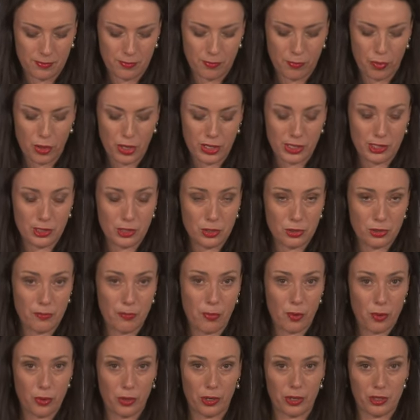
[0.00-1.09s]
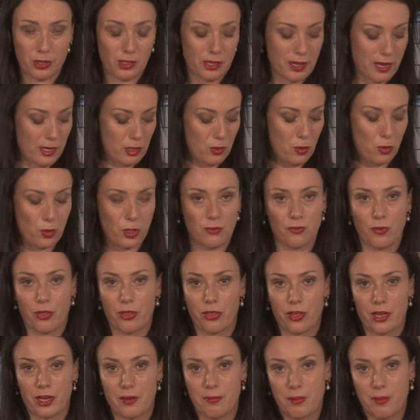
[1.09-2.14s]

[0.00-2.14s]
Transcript: Bring it to the boil and cook it for 30